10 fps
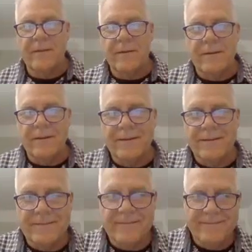
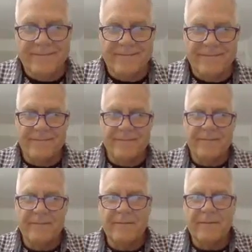
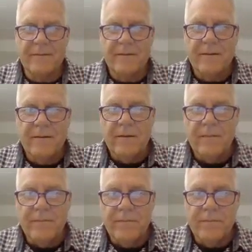
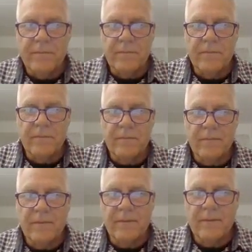
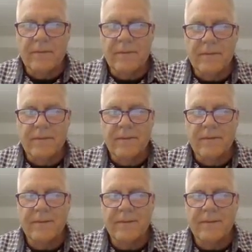This person isn't speaking.